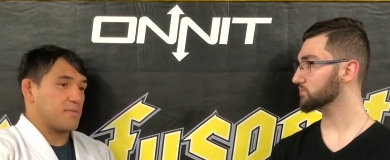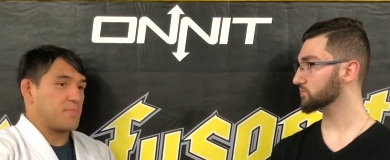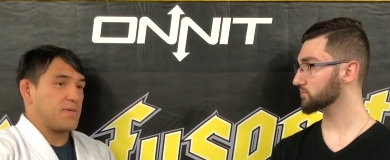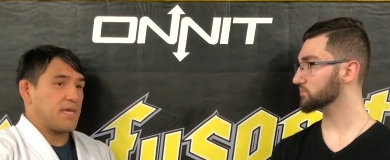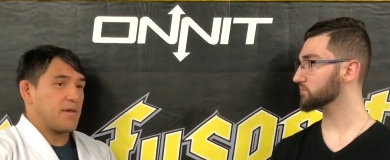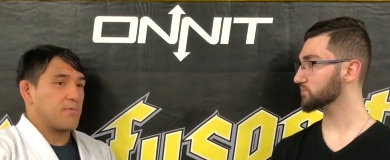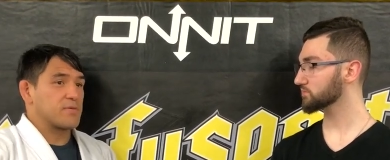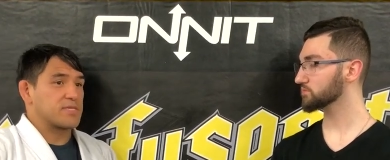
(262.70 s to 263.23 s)
Speaker 1: to
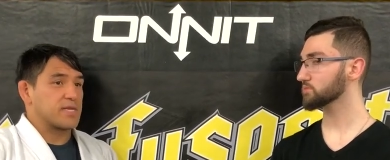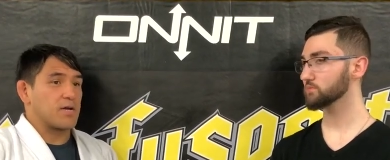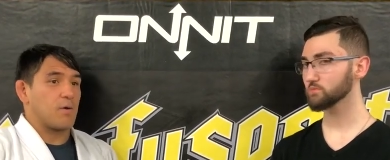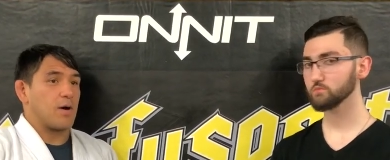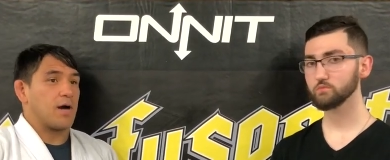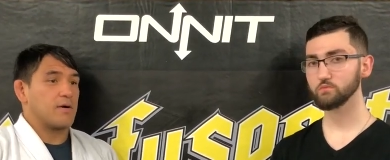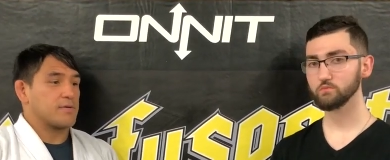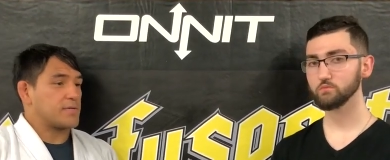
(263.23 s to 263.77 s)
be able to
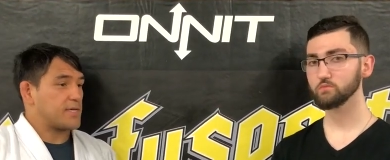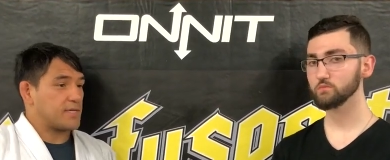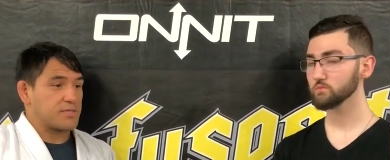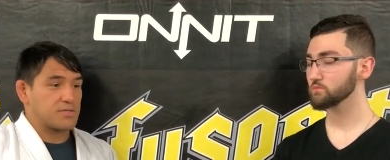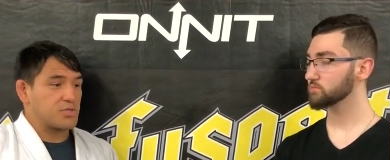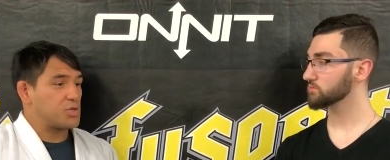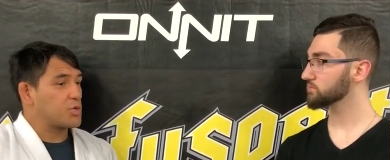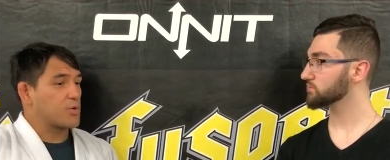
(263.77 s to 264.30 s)
go out
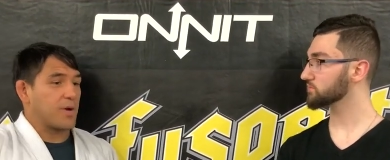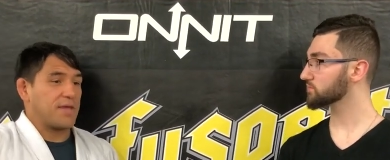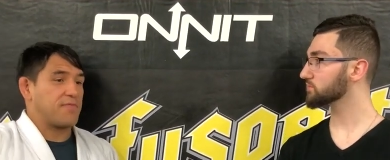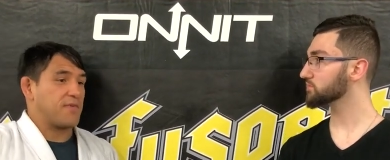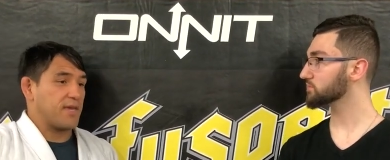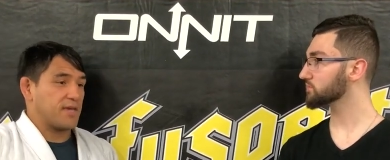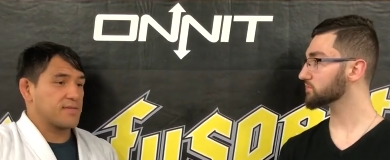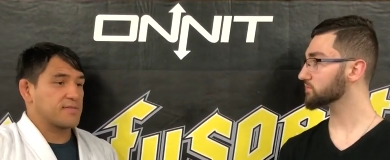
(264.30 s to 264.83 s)
and do great
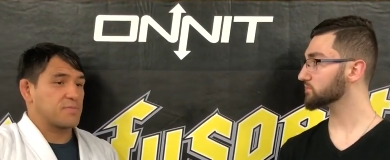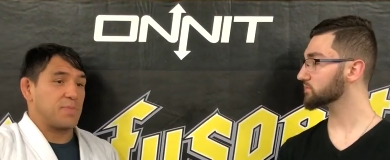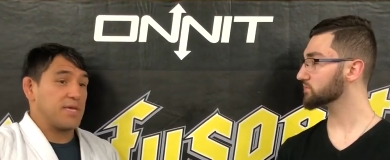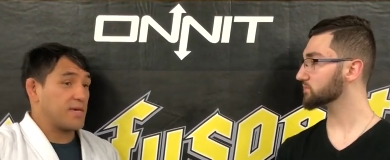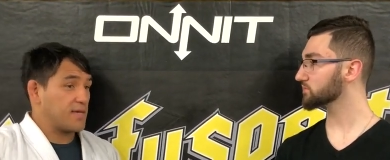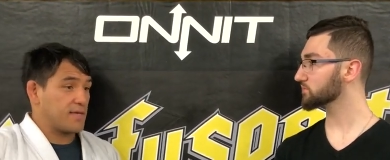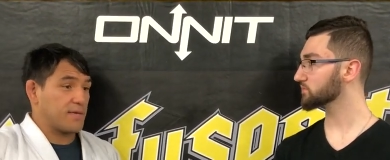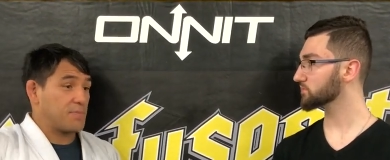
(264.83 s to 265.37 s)
things,
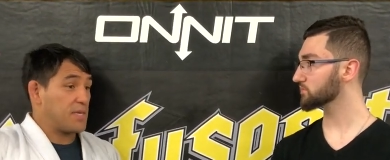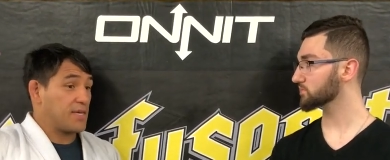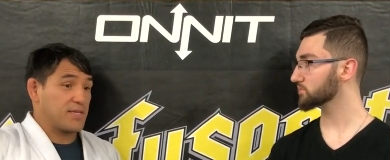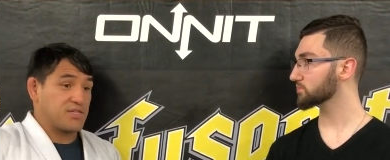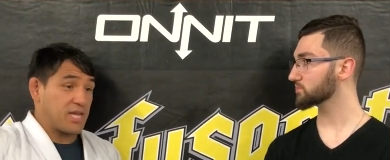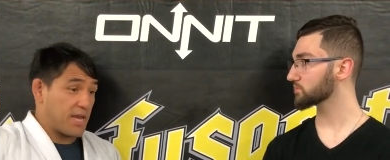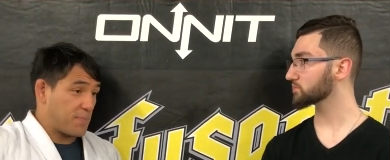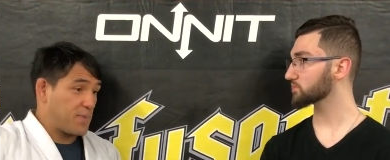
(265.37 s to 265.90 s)
be a be
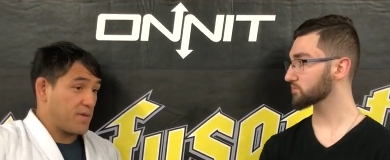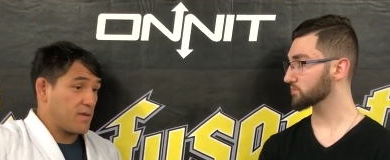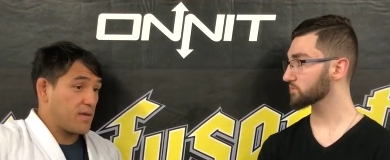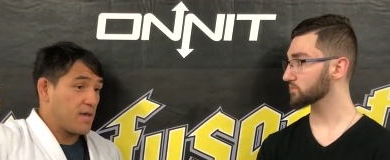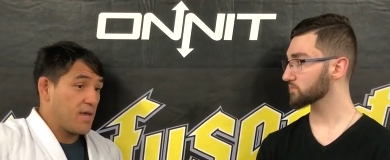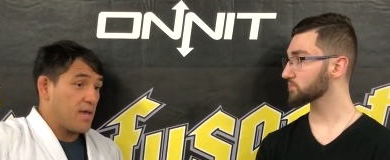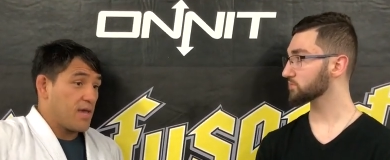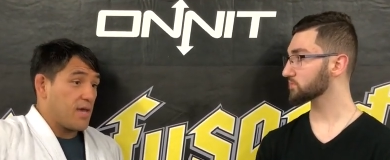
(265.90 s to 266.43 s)
a champion,
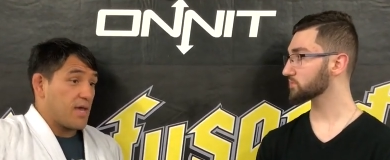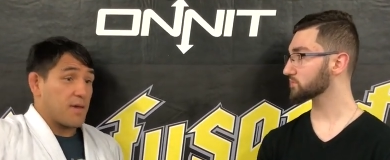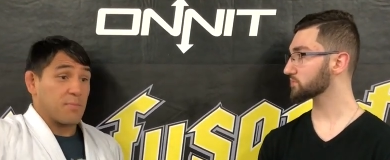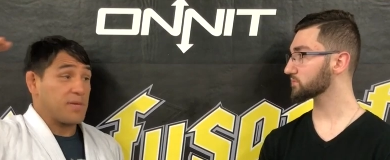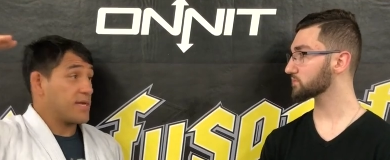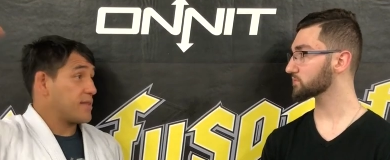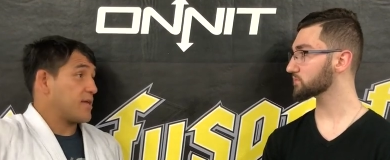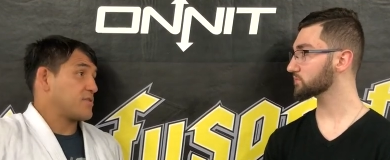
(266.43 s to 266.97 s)

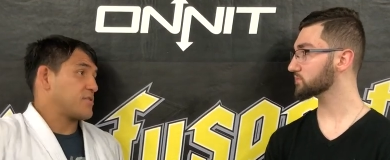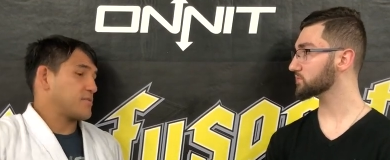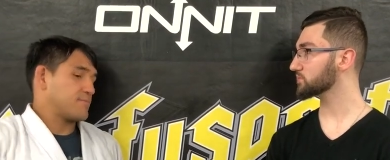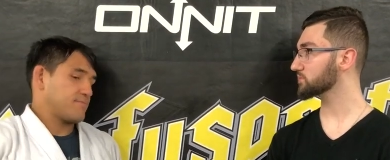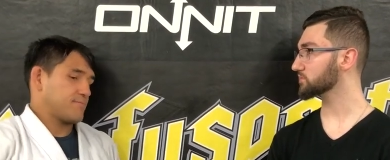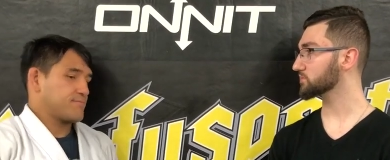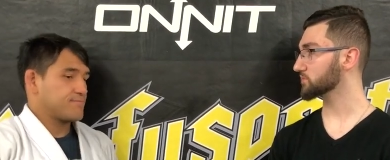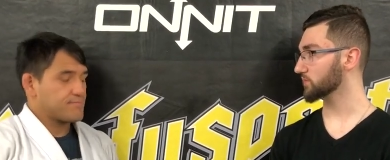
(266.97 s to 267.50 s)
and be a legend.
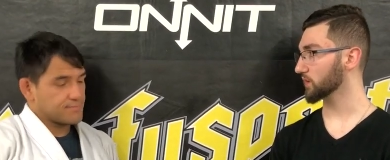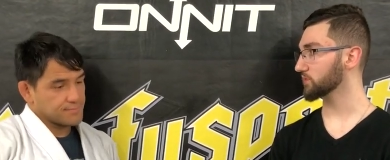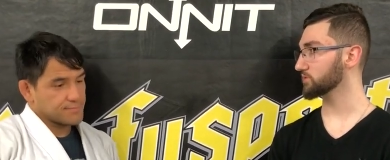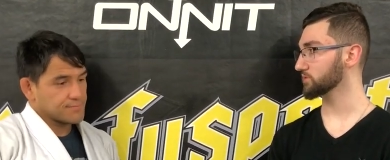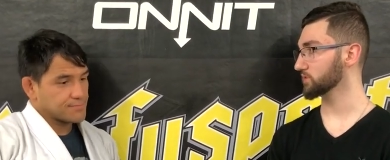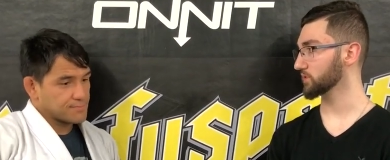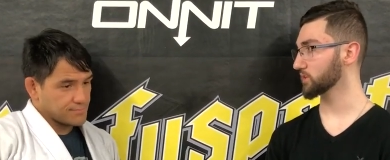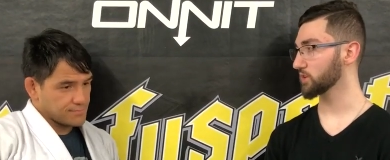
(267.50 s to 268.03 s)

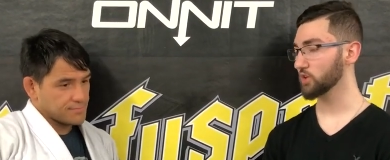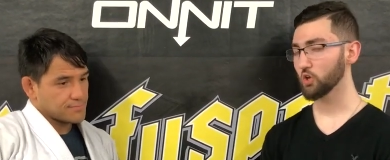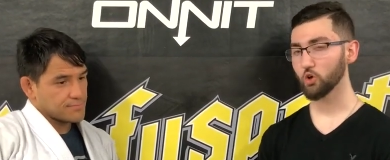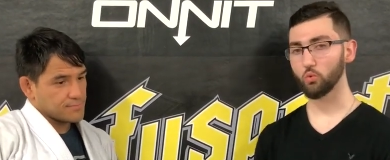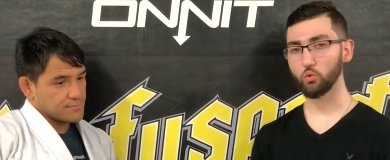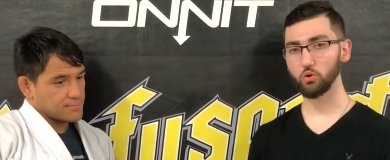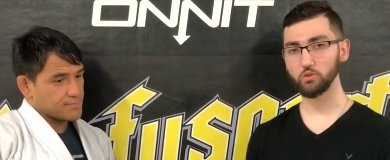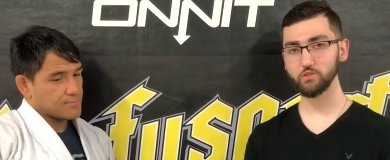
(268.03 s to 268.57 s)
Definitely.
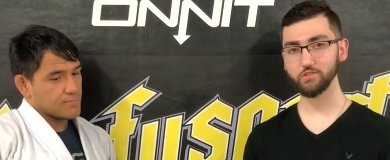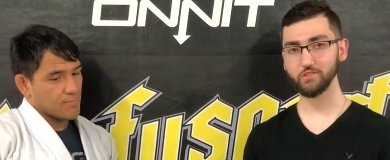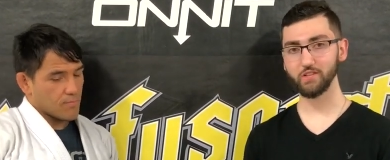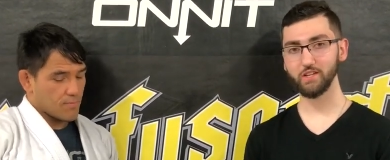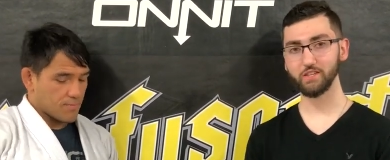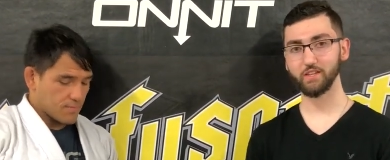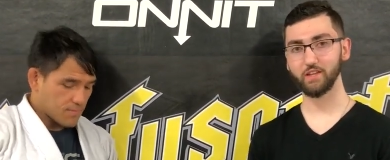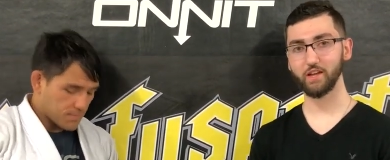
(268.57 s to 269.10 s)
Speaker 2: Well, there's a
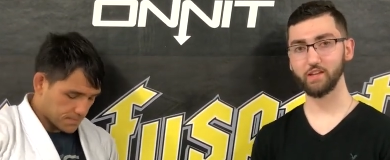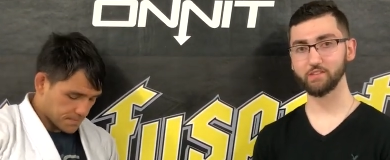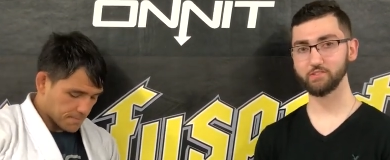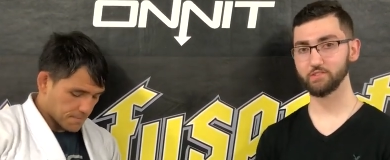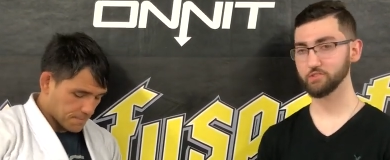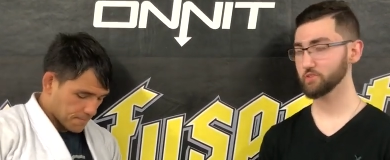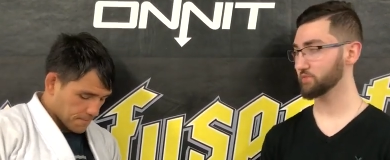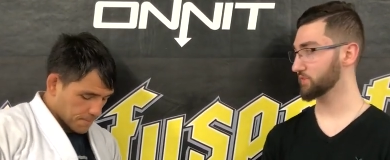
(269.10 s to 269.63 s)
lot of the guys
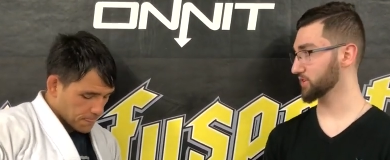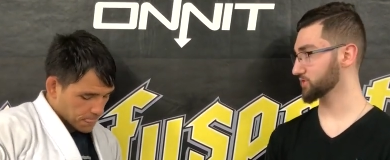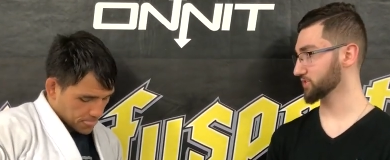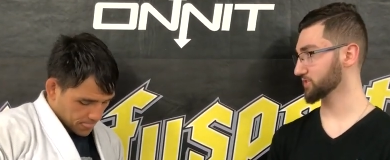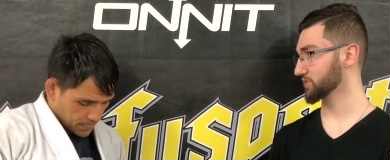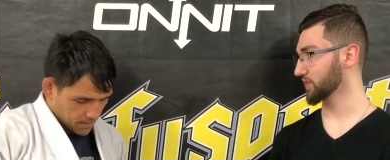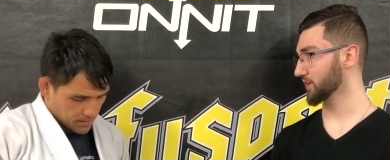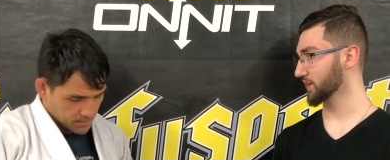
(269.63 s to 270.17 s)
in your
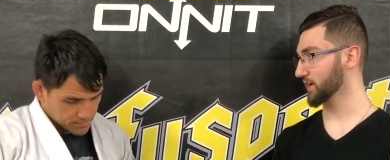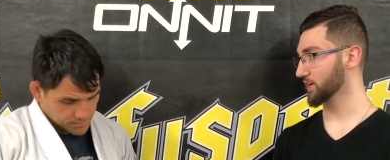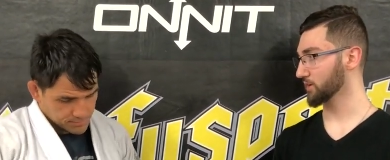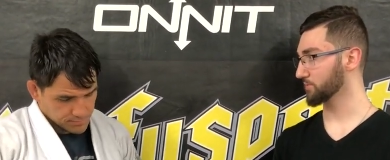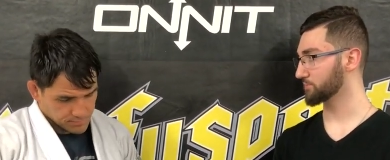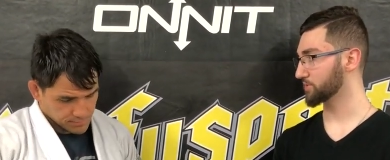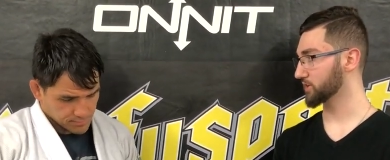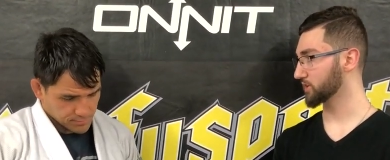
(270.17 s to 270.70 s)
division, like
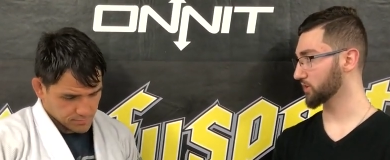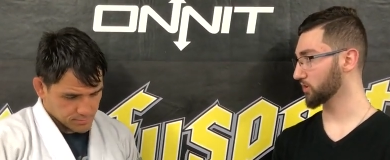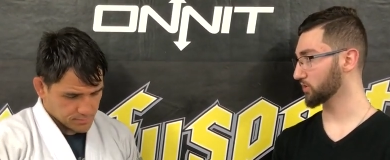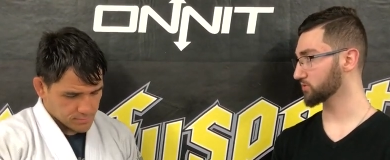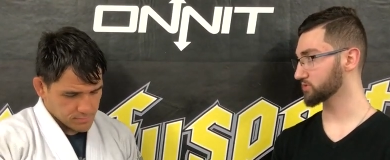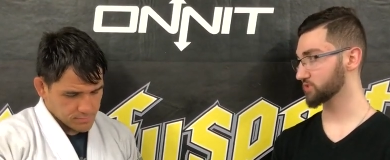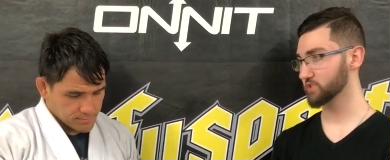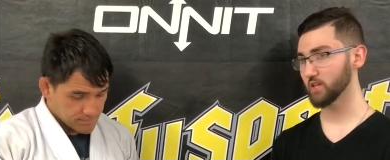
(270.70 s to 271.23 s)
Aaron
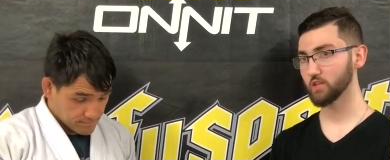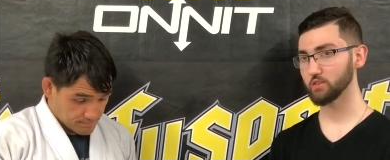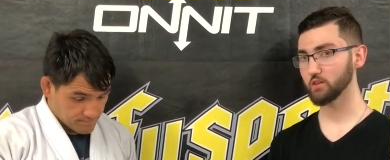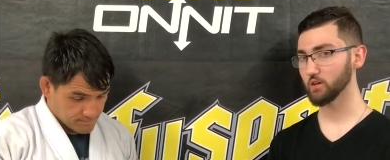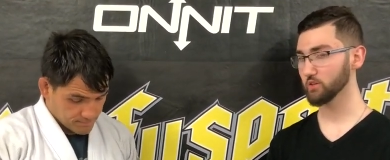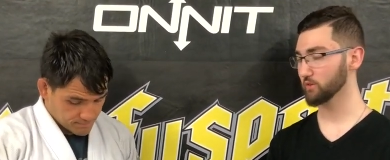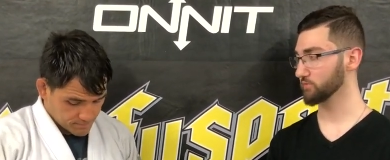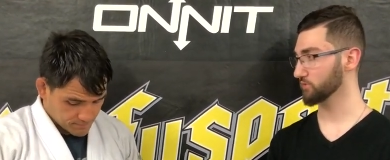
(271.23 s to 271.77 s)
Pico, just had
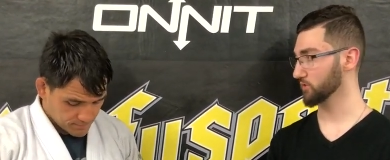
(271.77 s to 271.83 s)
another